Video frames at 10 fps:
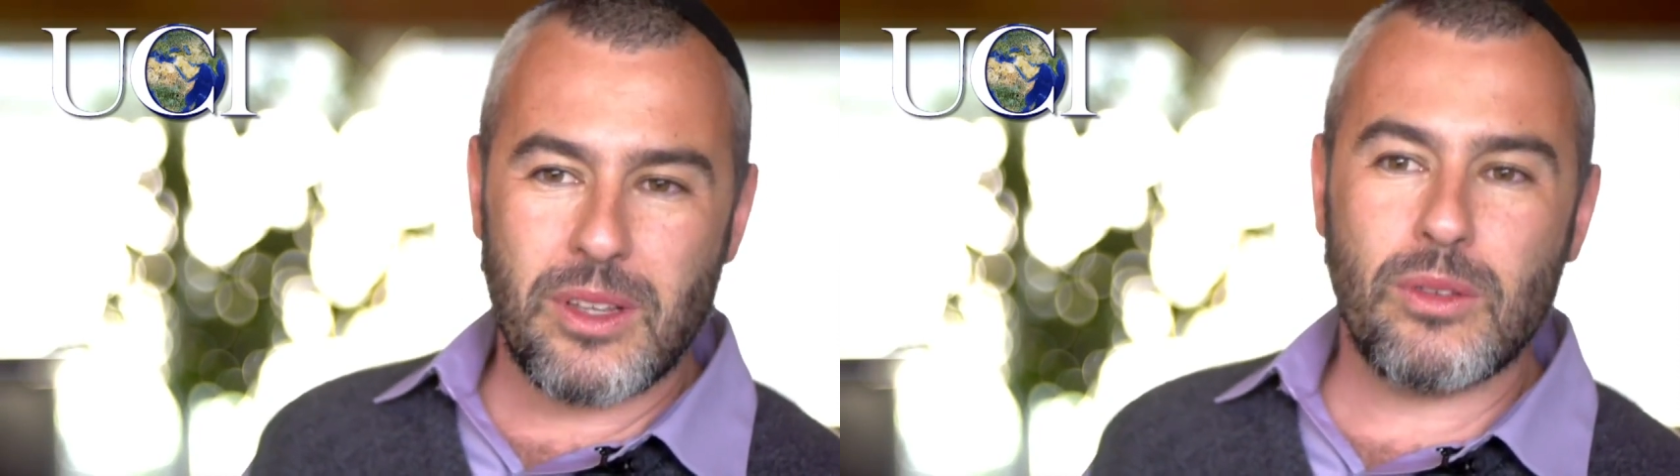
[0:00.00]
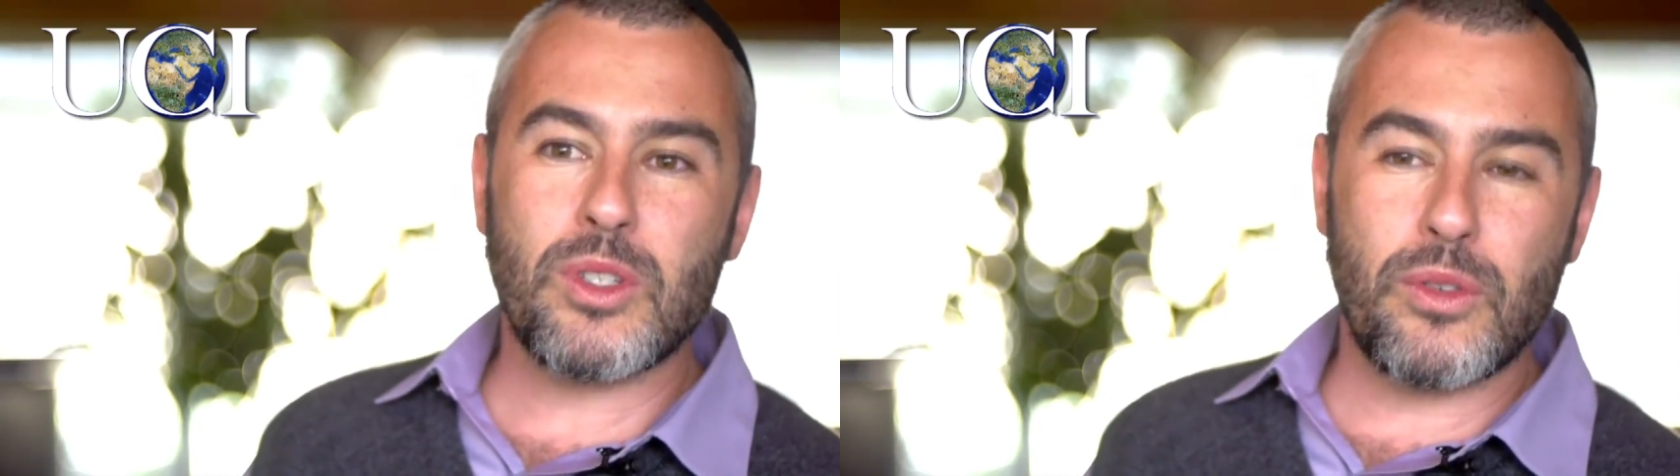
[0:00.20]

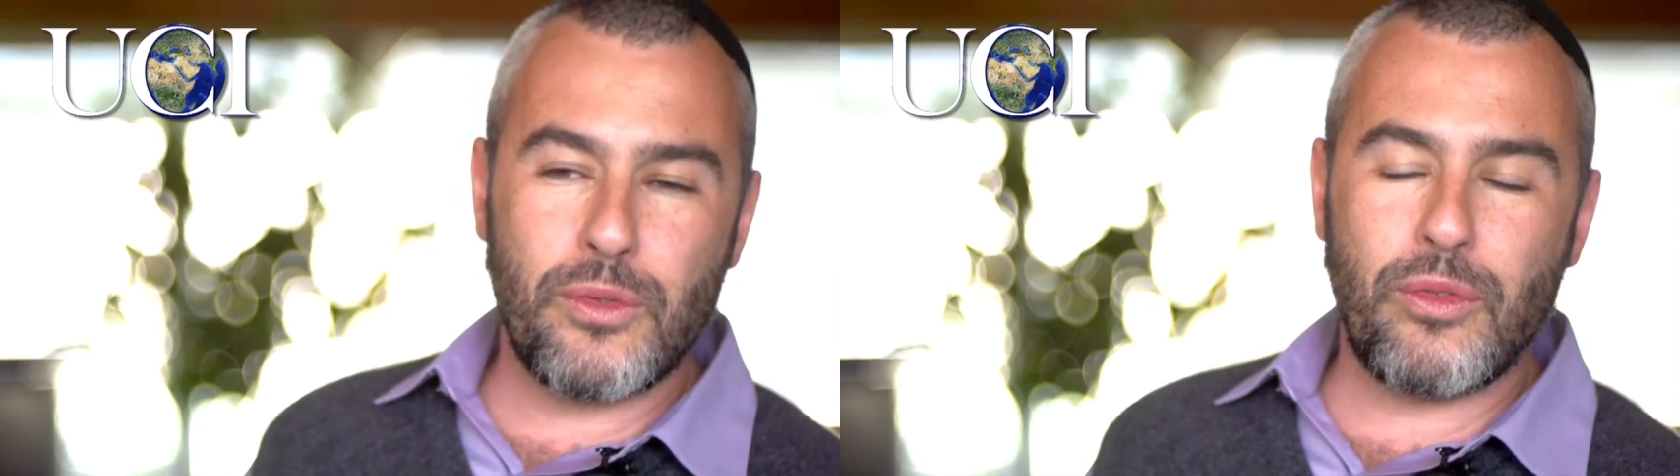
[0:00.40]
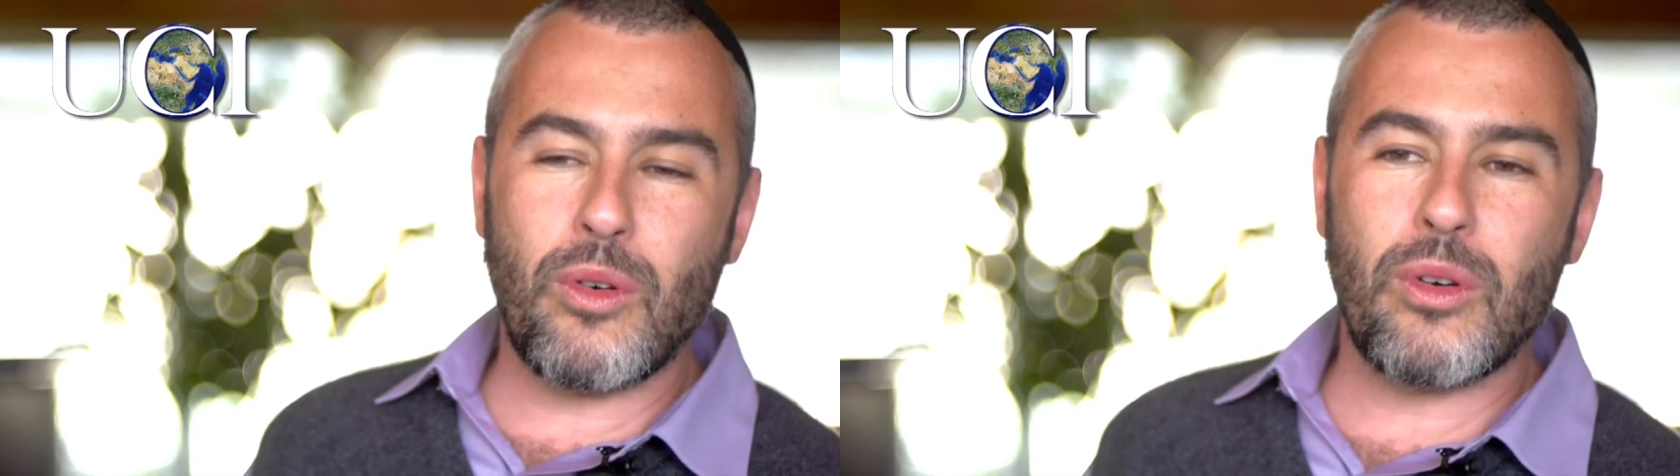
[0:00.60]
Those are
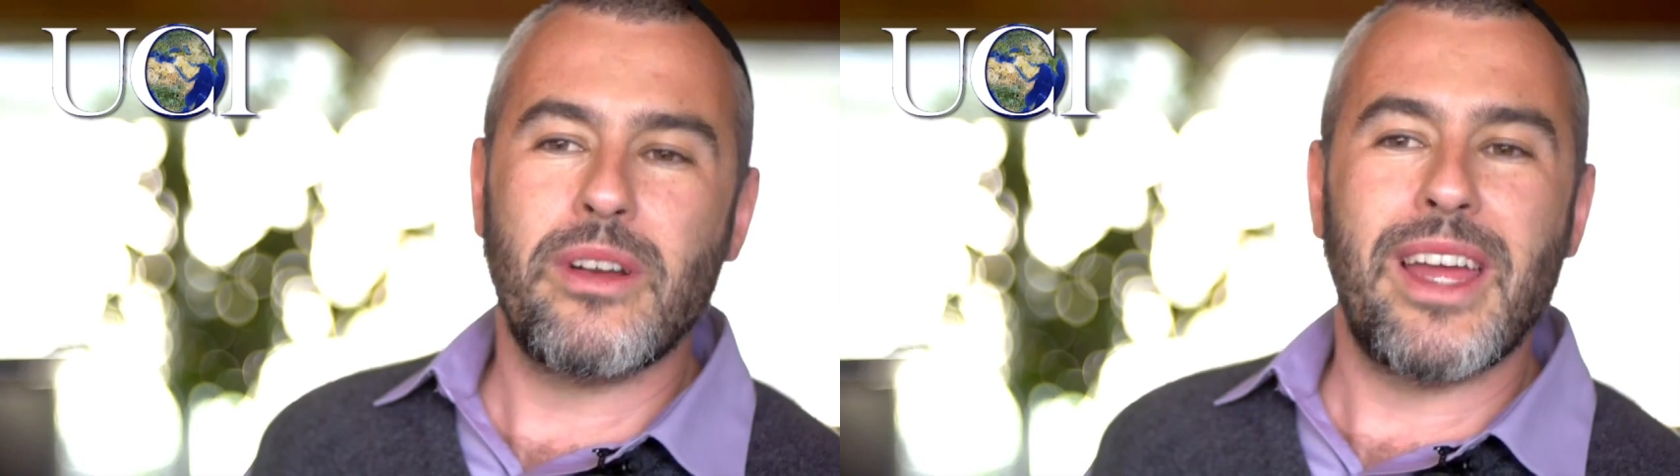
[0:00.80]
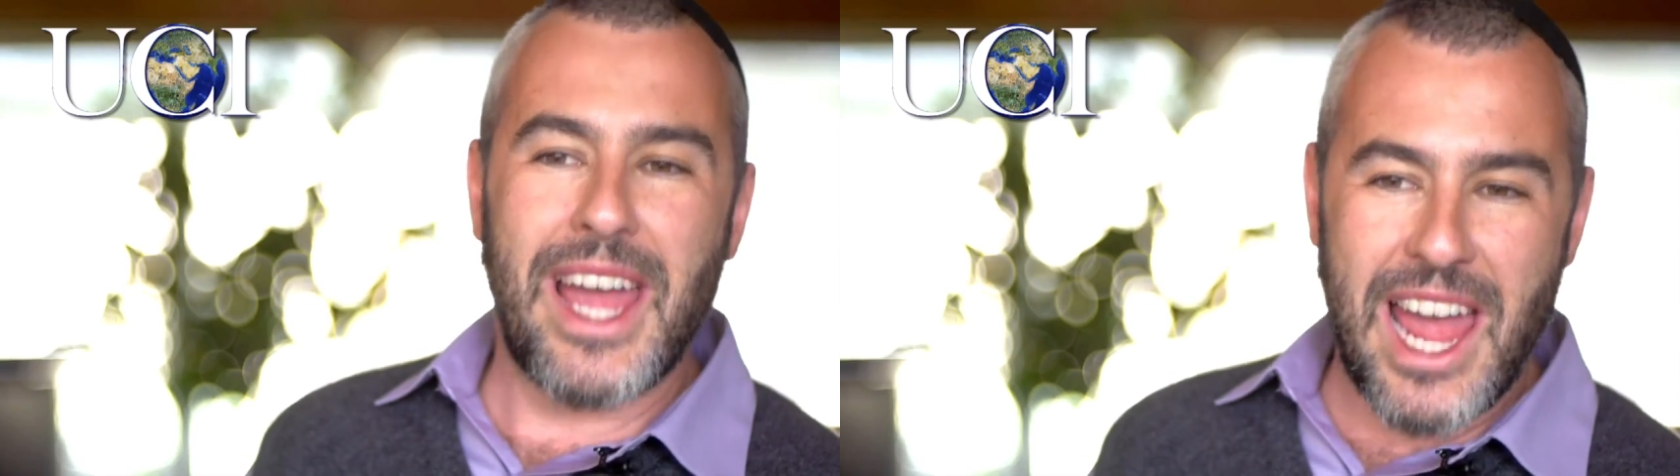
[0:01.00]
4
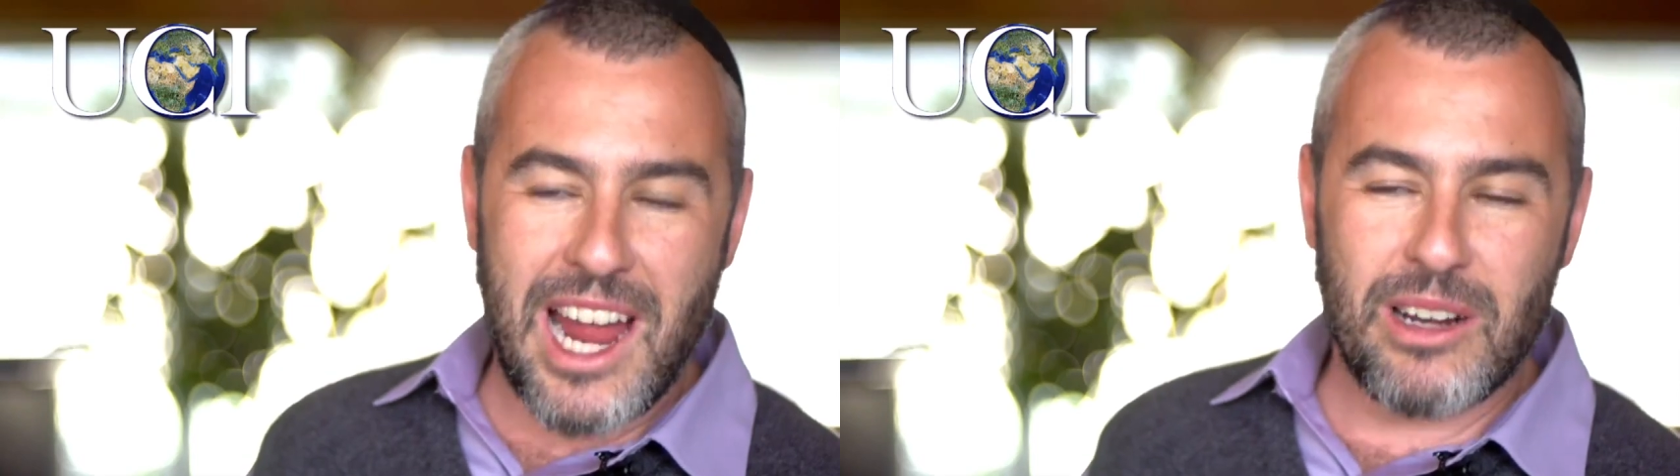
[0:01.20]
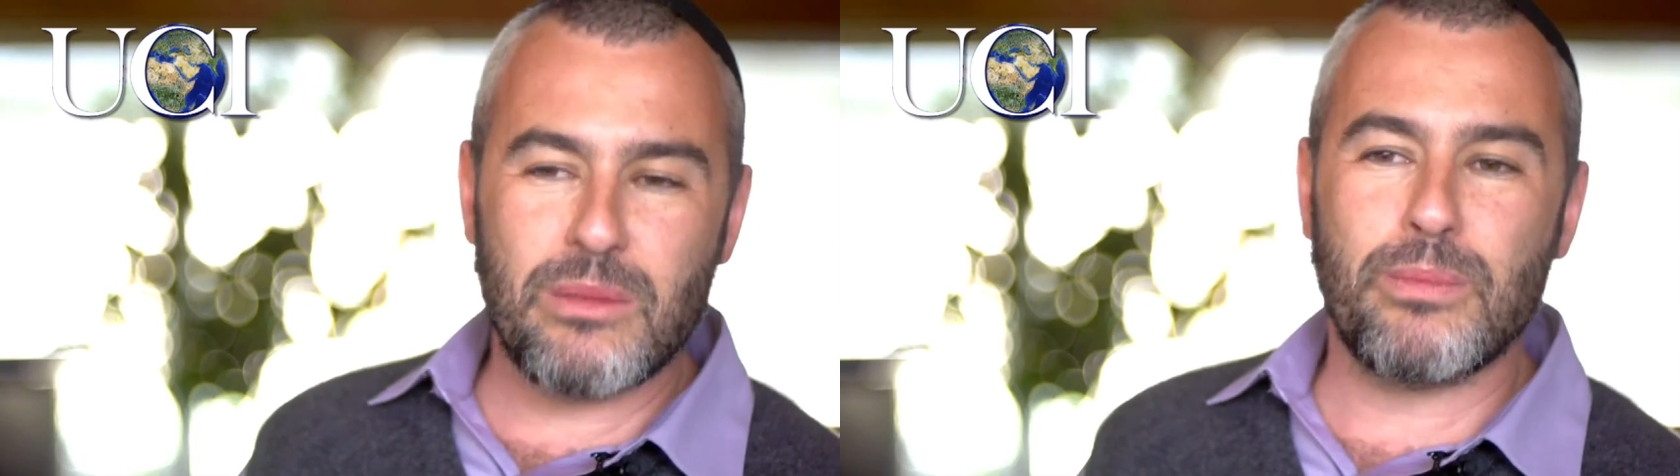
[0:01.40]

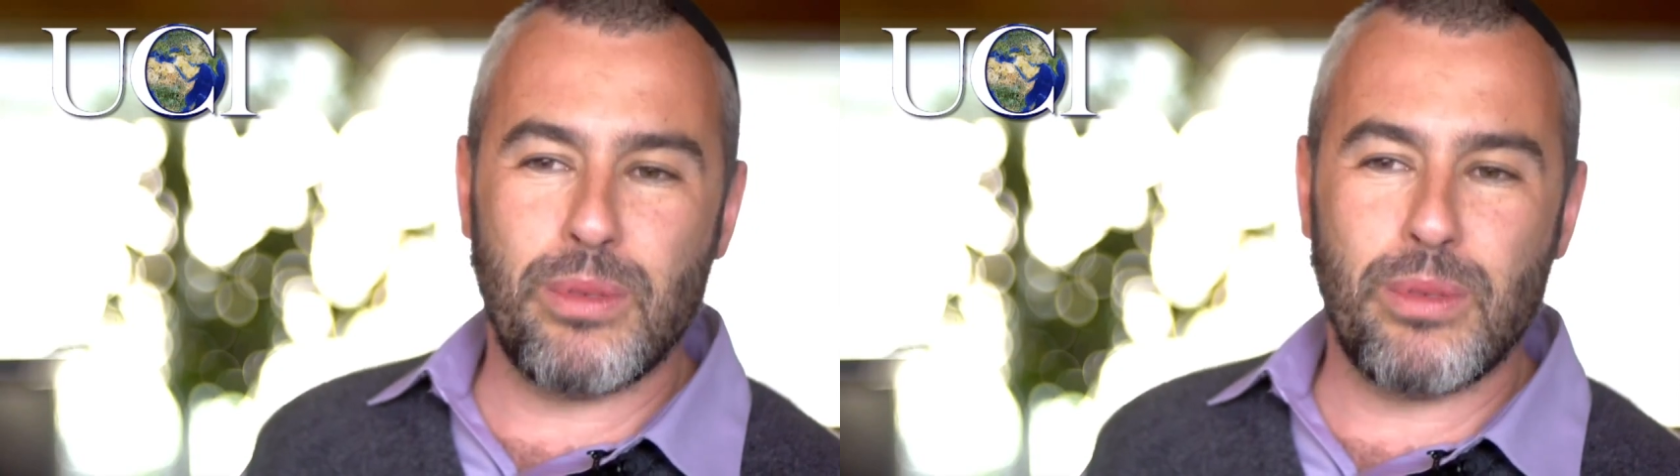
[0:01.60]
Arab